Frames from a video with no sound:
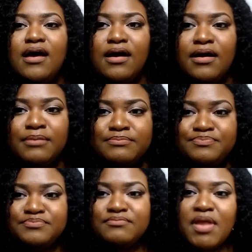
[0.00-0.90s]
um,
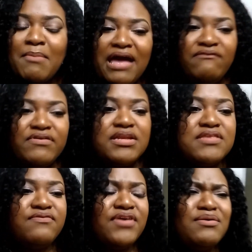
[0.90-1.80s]
my outfit
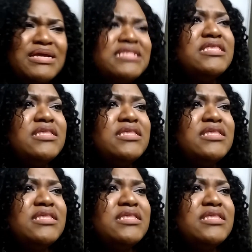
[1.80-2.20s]
is very